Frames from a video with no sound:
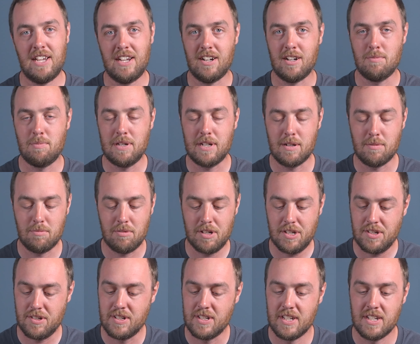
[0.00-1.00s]
ARB
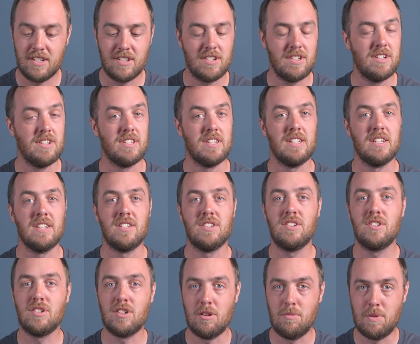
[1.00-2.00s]
compressor in there just because it is
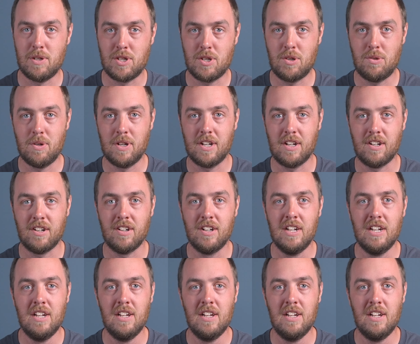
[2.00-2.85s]
so much quicker.